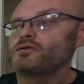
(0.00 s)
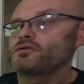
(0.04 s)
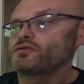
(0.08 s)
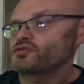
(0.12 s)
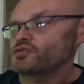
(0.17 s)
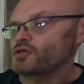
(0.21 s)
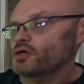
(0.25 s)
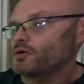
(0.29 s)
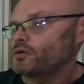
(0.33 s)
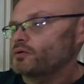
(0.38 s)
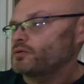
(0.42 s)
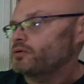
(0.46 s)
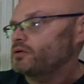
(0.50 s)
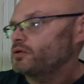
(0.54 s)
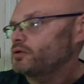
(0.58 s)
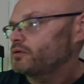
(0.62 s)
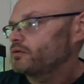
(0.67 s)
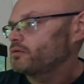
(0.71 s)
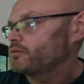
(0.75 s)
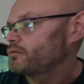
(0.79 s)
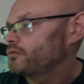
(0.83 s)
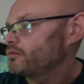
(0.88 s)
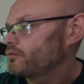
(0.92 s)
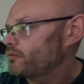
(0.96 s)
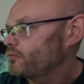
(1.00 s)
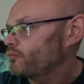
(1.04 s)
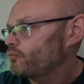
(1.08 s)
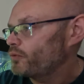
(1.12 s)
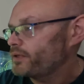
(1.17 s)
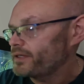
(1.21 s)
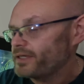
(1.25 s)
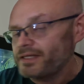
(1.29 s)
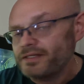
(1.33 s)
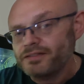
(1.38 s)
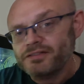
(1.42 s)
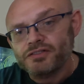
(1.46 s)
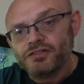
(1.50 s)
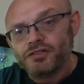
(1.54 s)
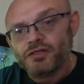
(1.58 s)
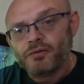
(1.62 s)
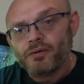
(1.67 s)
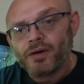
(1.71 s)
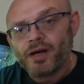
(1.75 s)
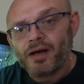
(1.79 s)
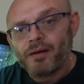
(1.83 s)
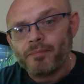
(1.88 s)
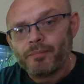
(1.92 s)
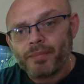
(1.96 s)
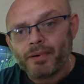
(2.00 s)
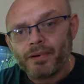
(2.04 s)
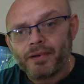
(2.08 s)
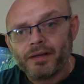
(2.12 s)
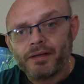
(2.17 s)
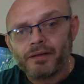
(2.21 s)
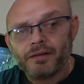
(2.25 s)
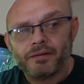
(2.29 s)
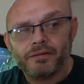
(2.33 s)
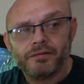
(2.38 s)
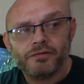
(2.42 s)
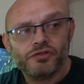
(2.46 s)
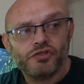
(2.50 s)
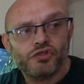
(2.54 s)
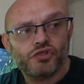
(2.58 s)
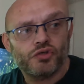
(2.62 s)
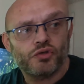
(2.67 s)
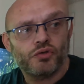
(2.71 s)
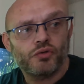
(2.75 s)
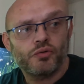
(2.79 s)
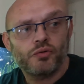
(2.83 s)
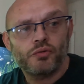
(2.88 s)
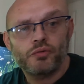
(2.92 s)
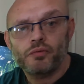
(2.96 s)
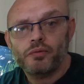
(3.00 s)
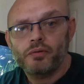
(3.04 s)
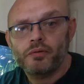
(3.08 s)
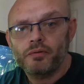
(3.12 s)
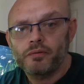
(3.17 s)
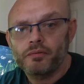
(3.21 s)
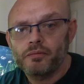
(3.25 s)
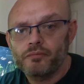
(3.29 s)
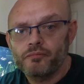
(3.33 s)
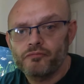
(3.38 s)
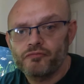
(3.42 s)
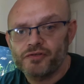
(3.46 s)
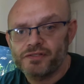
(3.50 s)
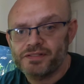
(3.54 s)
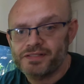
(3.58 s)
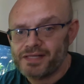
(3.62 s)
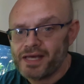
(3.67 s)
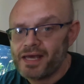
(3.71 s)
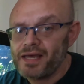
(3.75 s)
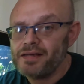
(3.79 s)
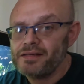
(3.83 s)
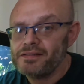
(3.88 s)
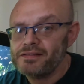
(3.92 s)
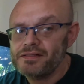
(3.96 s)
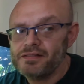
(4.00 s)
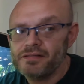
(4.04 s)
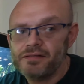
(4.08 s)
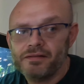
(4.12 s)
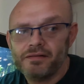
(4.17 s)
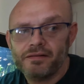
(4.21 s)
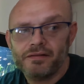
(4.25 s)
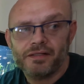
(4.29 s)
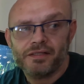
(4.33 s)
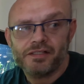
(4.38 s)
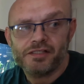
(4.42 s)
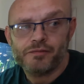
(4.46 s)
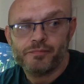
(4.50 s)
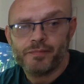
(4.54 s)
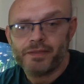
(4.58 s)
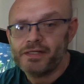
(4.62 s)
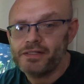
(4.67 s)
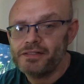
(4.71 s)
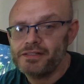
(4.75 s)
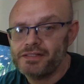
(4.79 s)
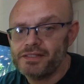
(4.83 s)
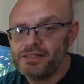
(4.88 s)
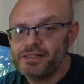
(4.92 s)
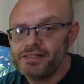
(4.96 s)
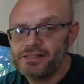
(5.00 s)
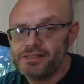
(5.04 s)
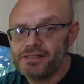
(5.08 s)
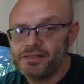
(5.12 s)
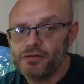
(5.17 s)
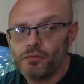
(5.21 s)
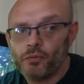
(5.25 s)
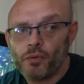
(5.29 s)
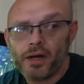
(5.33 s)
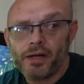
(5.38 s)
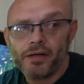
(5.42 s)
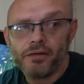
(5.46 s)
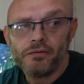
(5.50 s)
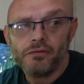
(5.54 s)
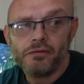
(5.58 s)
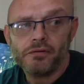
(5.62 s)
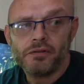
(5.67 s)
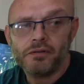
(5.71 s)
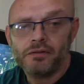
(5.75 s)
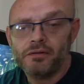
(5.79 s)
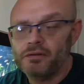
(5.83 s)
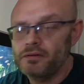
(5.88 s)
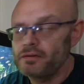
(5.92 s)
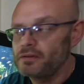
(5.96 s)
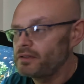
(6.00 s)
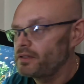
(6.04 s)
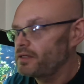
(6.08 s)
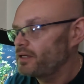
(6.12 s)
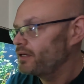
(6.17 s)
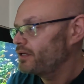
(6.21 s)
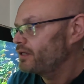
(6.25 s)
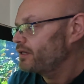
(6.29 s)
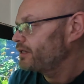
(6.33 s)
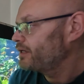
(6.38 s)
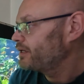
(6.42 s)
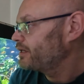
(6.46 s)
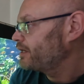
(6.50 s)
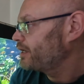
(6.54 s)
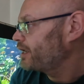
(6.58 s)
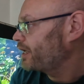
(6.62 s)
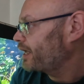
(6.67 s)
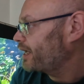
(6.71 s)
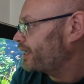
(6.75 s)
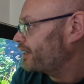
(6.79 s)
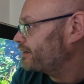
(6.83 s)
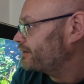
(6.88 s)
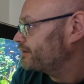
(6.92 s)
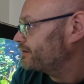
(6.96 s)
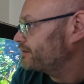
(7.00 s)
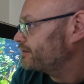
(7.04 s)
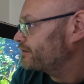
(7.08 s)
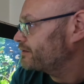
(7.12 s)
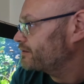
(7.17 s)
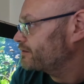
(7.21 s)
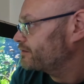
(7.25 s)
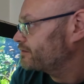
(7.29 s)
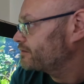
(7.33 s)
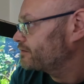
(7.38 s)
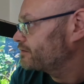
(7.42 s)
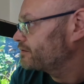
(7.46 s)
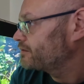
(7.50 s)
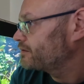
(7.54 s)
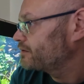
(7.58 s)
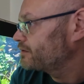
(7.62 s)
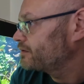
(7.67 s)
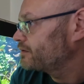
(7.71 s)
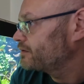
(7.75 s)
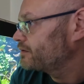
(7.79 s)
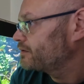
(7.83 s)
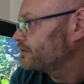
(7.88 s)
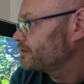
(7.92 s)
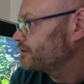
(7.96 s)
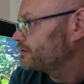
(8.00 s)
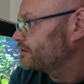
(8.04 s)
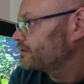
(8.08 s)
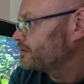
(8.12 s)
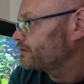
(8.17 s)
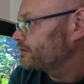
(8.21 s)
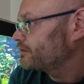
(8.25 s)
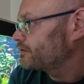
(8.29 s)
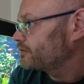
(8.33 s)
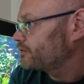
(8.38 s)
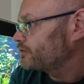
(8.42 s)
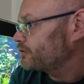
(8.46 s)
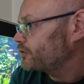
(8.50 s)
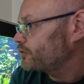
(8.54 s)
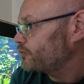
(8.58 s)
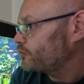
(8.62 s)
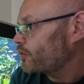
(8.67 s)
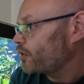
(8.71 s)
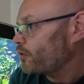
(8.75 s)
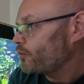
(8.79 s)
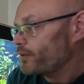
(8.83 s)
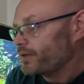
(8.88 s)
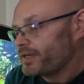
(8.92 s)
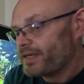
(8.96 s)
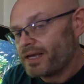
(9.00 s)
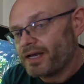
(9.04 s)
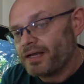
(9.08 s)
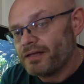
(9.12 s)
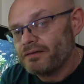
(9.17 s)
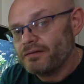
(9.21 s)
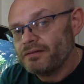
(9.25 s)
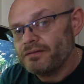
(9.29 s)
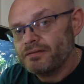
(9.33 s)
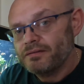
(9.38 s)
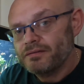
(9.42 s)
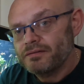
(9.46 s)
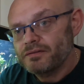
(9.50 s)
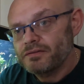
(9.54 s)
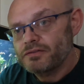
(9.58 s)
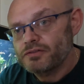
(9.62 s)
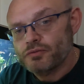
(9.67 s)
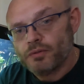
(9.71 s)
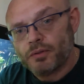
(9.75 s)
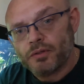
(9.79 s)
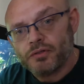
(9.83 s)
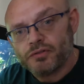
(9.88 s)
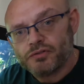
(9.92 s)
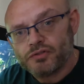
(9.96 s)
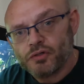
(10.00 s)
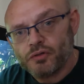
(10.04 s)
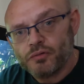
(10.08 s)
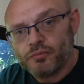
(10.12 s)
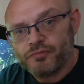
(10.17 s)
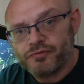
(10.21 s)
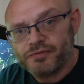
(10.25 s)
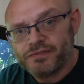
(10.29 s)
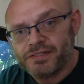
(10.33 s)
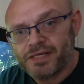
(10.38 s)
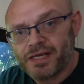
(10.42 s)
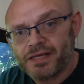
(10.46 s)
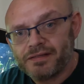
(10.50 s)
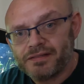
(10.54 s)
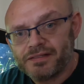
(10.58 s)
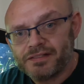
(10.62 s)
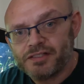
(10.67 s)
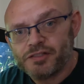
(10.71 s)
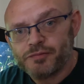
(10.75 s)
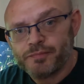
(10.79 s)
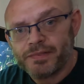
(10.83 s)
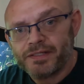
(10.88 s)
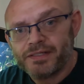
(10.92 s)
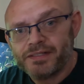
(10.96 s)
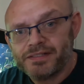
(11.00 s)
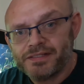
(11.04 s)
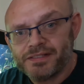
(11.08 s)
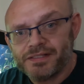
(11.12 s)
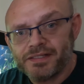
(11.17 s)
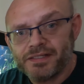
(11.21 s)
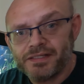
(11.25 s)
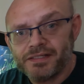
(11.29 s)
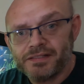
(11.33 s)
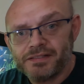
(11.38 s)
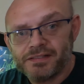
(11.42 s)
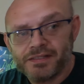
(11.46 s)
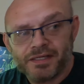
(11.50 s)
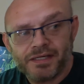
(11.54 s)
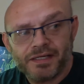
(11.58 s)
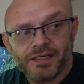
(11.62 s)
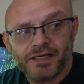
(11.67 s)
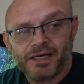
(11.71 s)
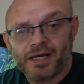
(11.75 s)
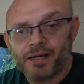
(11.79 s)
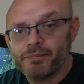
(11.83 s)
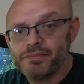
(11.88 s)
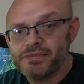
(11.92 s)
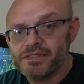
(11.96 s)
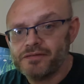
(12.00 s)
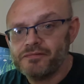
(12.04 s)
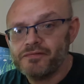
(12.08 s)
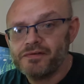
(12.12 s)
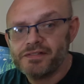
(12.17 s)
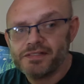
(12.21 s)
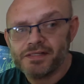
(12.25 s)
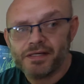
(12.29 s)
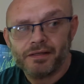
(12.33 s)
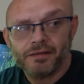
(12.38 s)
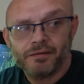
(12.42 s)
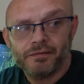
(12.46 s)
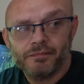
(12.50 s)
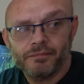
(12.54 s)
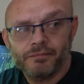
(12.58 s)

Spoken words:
So we need to do our part to protect this species in the wild and do what we can to also protect the species in captivity.